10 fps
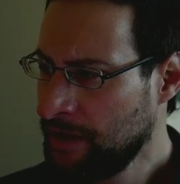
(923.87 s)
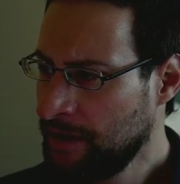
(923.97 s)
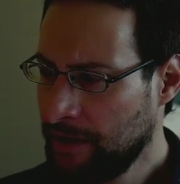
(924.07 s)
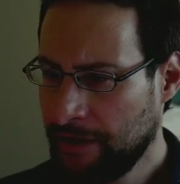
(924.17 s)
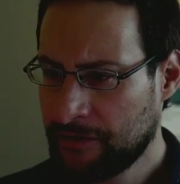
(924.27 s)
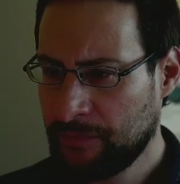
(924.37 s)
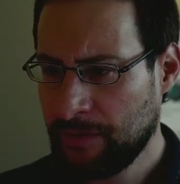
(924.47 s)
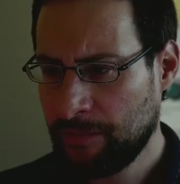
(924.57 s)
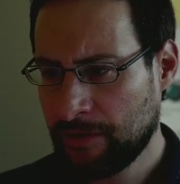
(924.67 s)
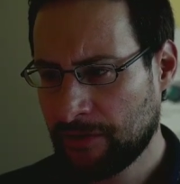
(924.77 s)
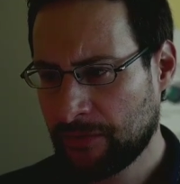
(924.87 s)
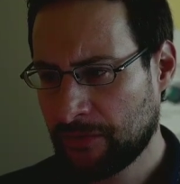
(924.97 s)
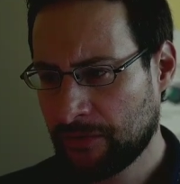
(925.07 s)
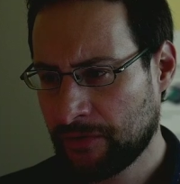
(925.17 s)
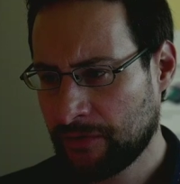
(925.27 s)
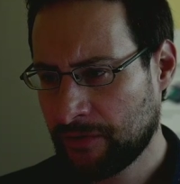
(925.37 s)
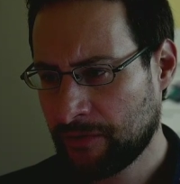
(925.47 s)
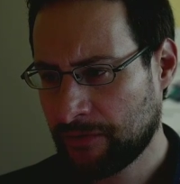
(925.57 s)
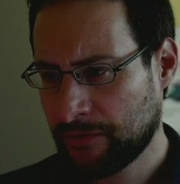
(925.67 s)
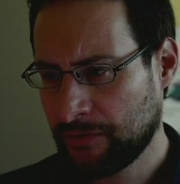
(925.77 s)

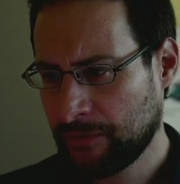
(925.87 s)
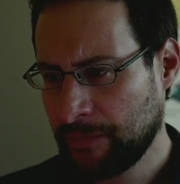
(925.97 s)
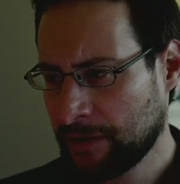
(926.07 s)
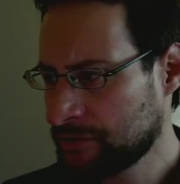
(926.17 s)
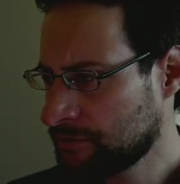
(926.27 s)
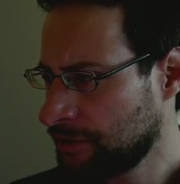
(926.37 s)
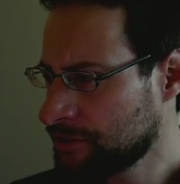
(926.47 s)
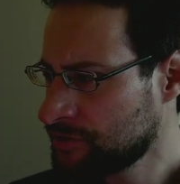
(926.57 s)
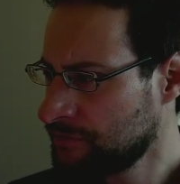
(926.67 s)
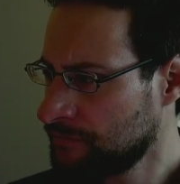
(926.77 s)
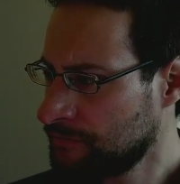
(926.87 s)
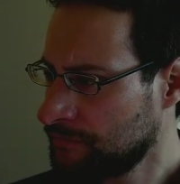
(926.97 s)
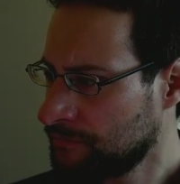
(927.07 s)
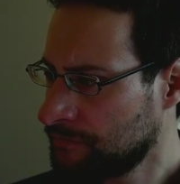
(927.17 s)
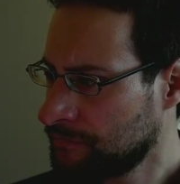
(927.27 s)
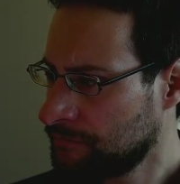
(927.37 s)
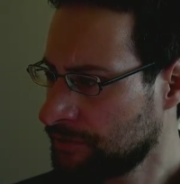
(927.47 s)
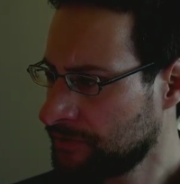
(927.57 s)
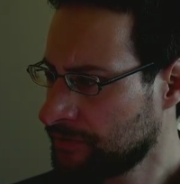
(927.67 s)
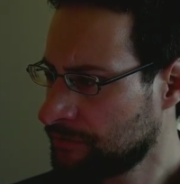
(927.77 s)
XBPS source package collection.
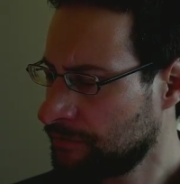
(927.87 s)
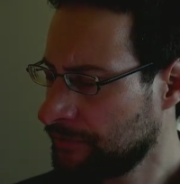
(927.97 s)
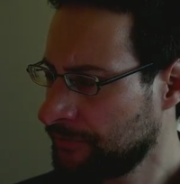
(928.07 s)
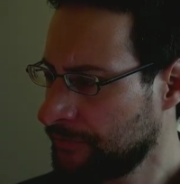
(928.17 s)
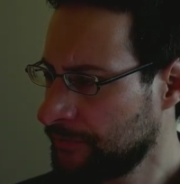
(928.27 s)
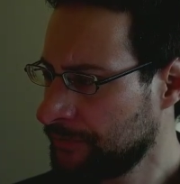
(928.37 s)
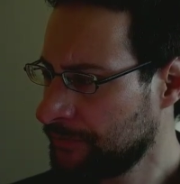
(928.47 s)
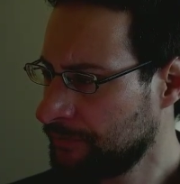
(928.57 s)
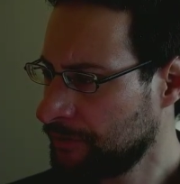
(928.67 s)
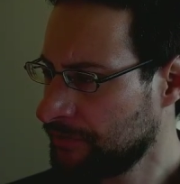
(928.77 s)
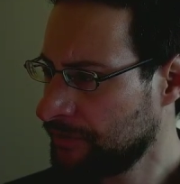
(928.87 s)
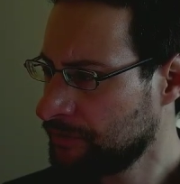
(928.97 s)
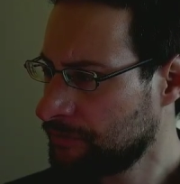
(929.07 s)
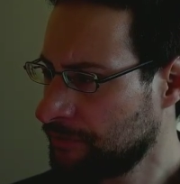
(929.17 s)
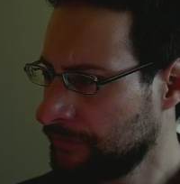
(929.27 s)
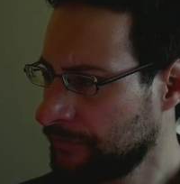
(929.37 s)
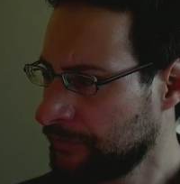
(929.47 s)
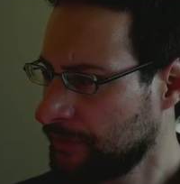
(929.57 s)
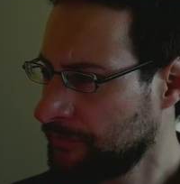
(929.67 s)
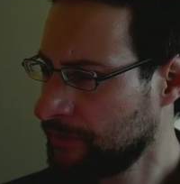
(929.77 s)
What is cross? What is it? Cross
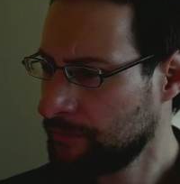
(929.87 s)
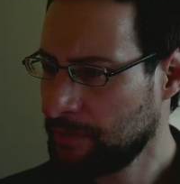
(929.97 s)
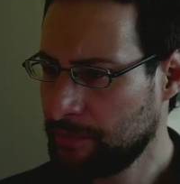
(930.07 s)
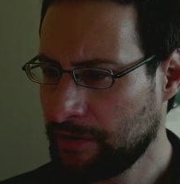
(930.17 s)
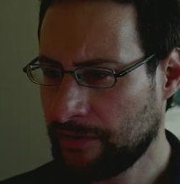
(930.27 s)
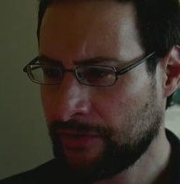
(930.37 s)
something BPS.